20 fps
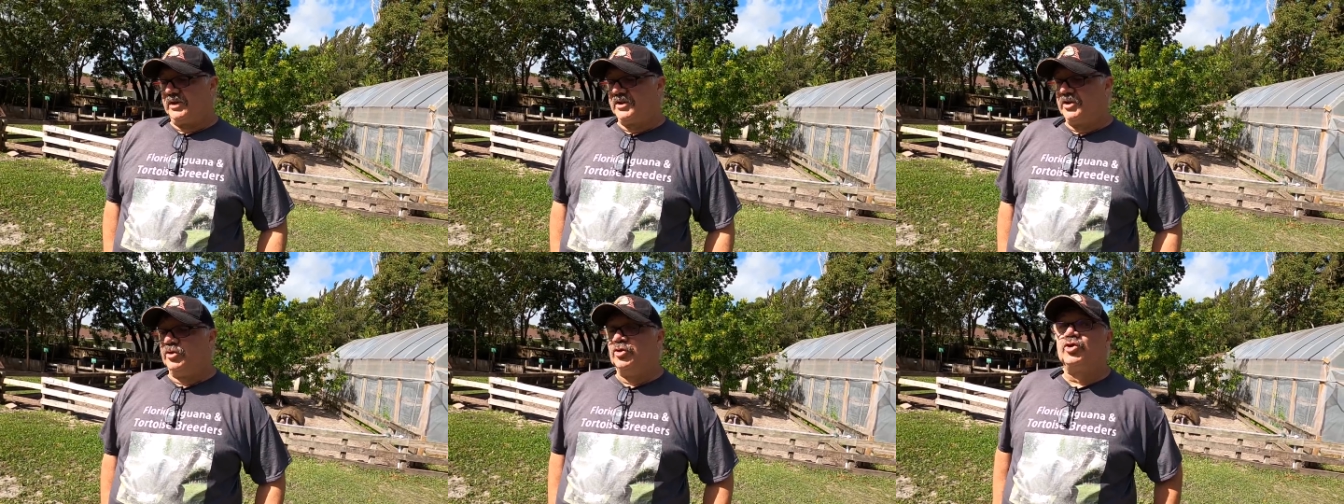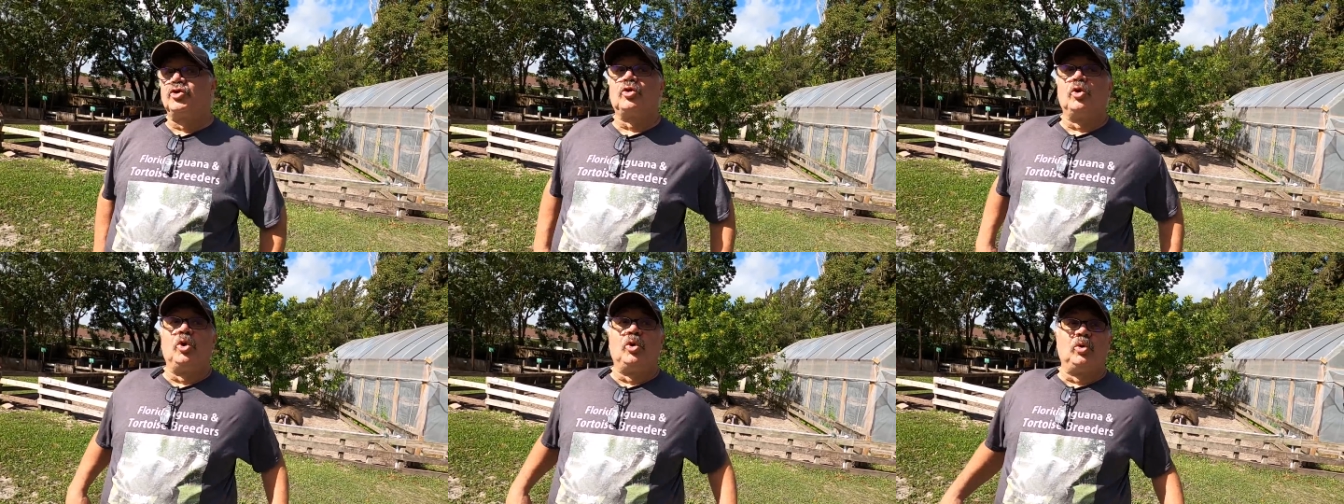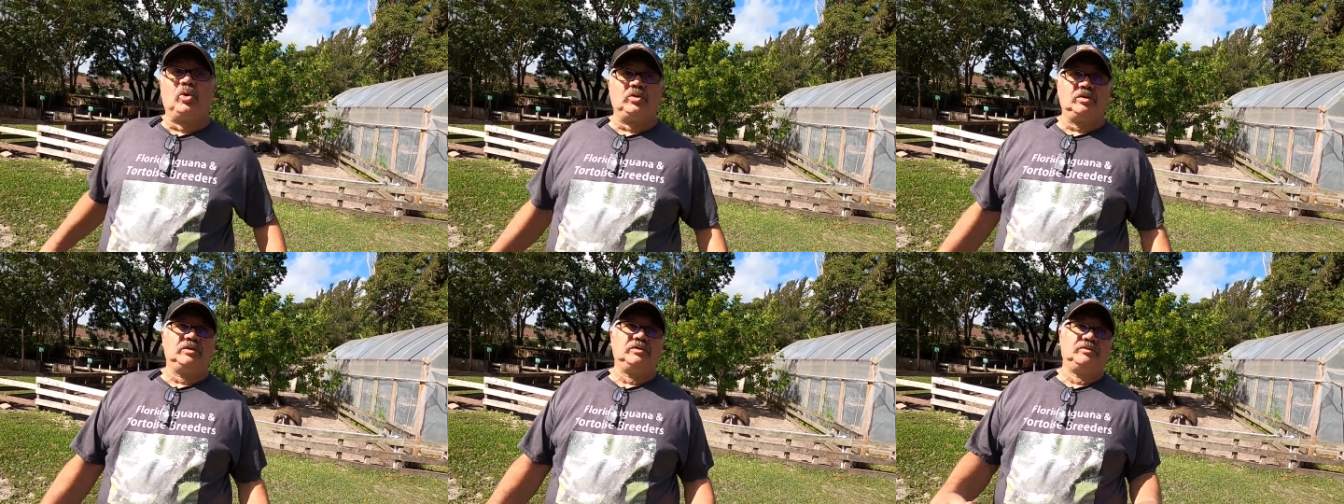
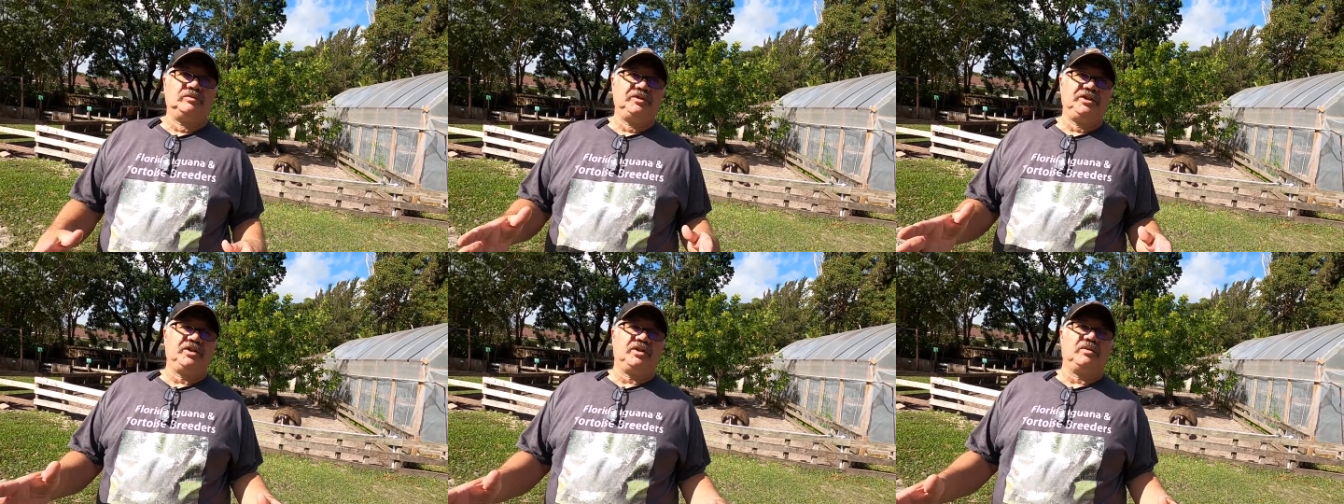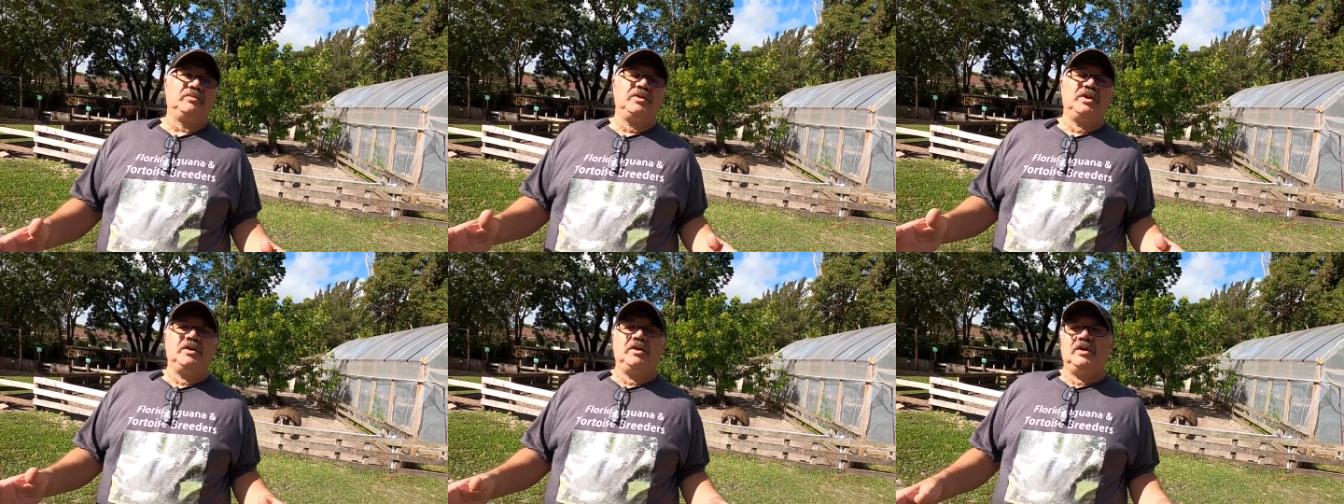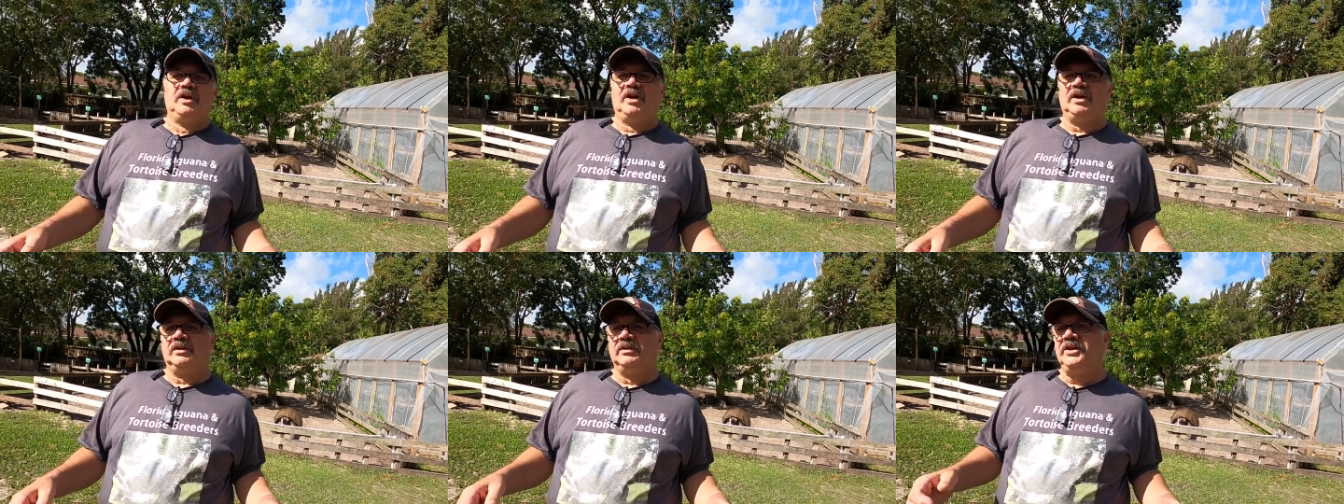control, you know,
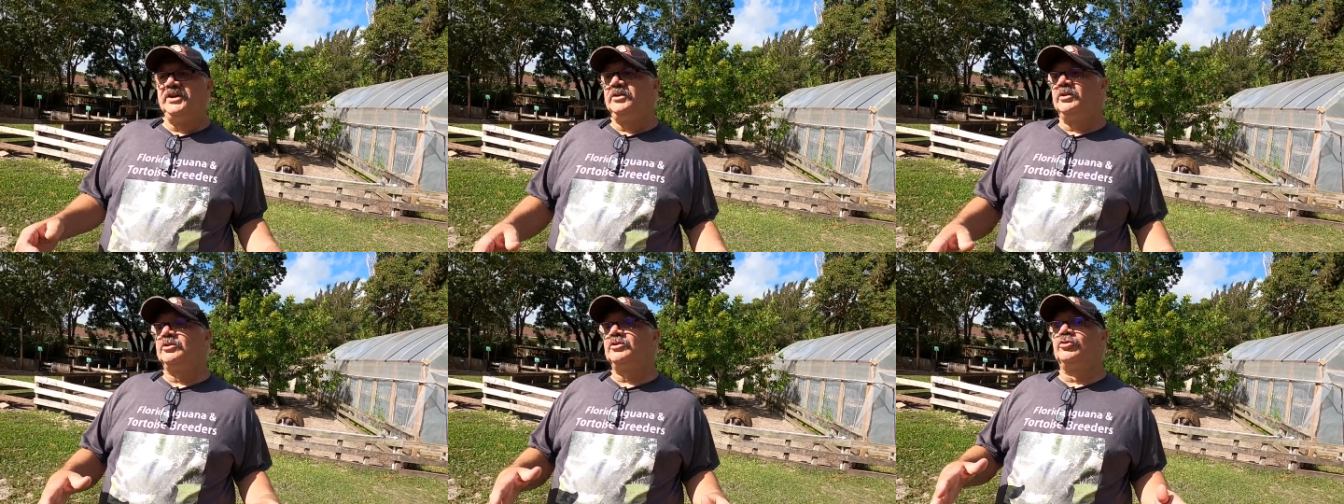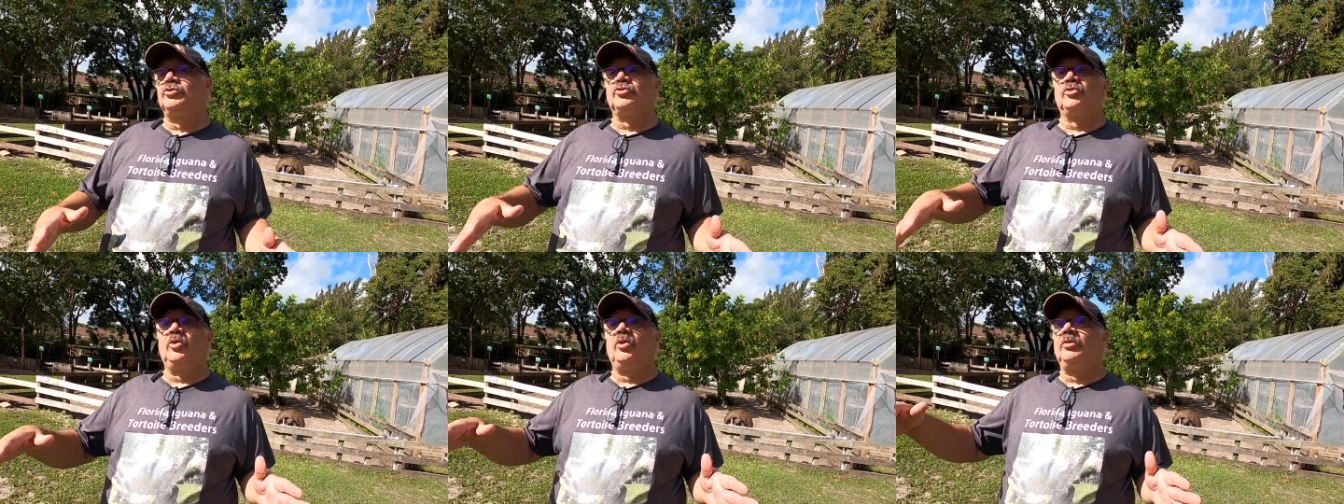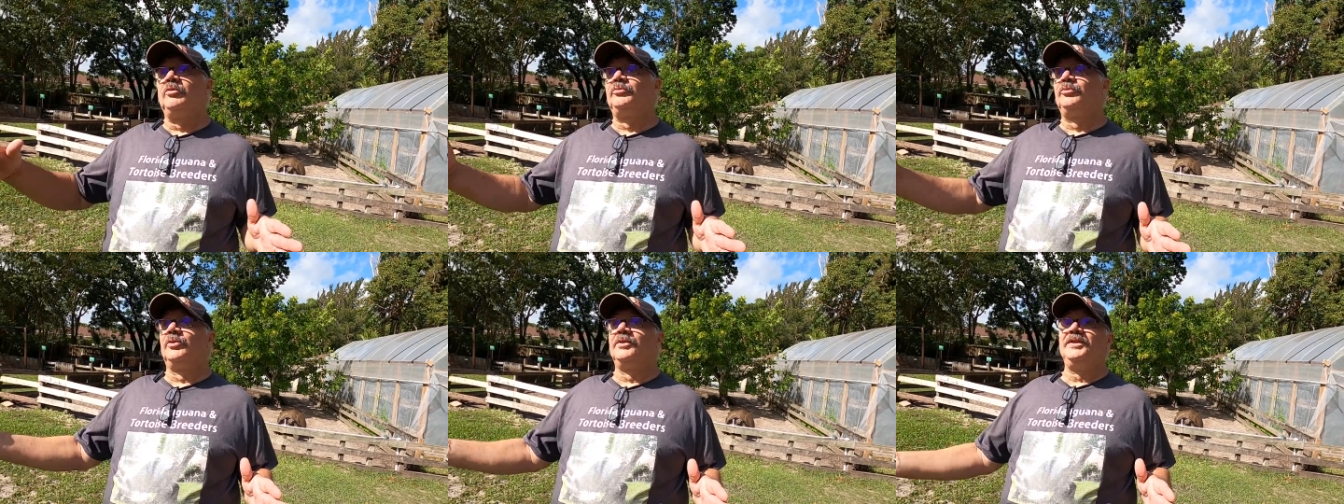legal
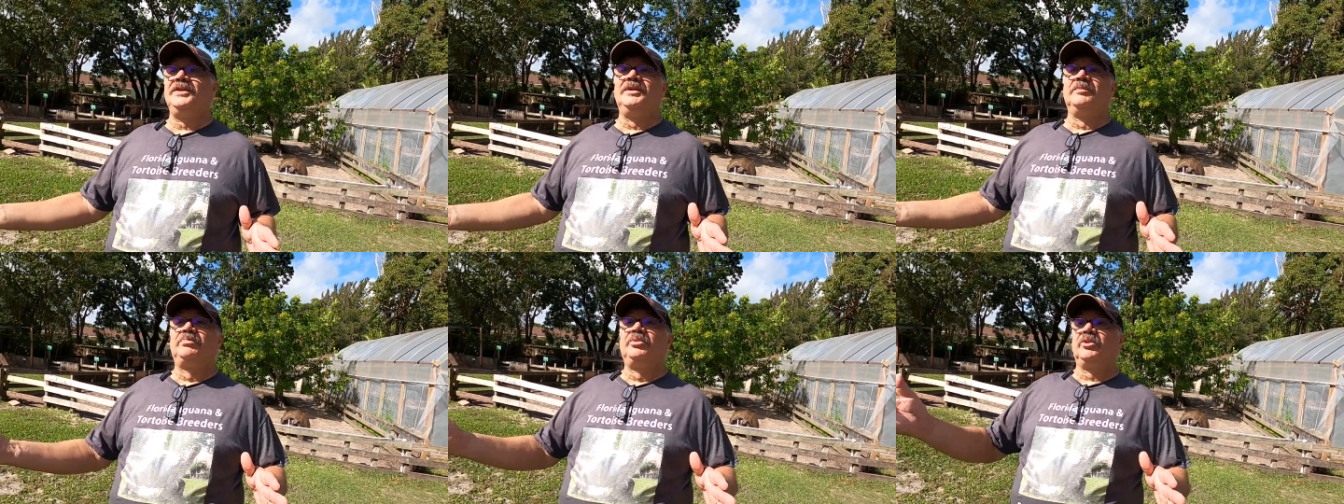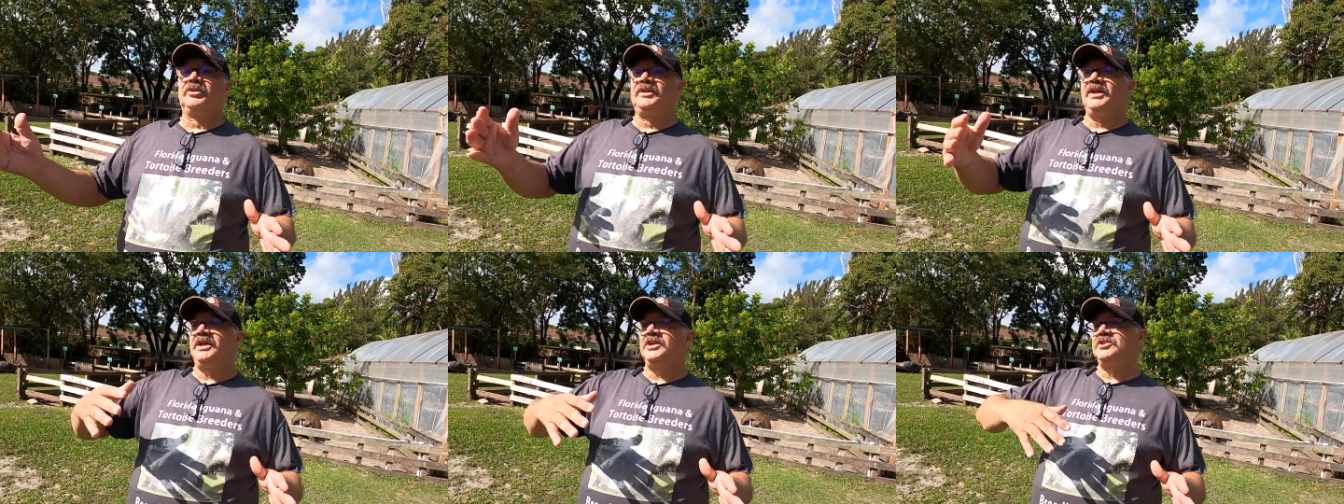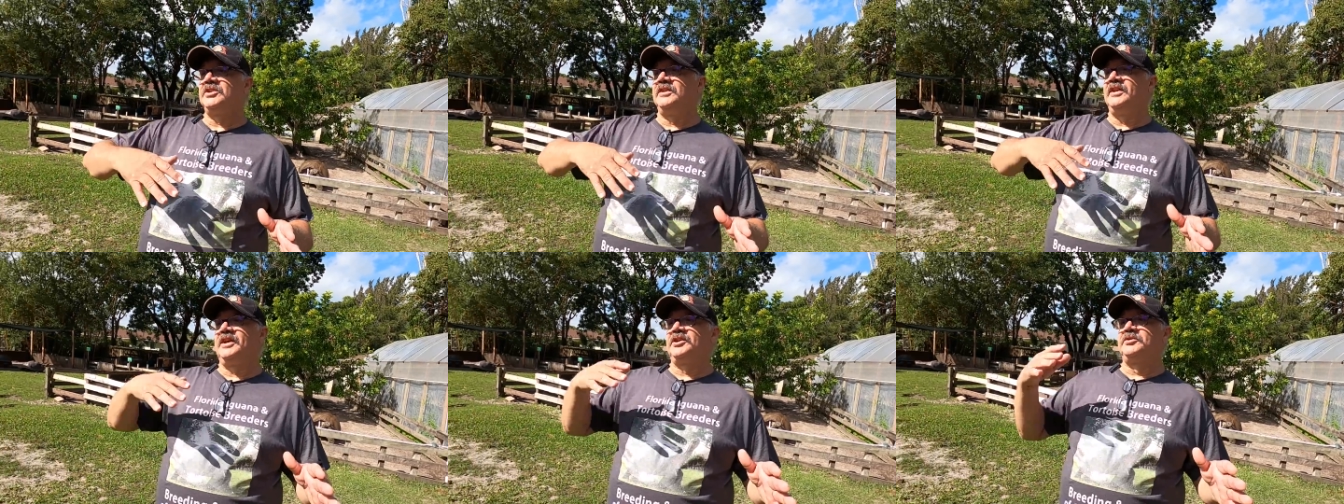control for the importation and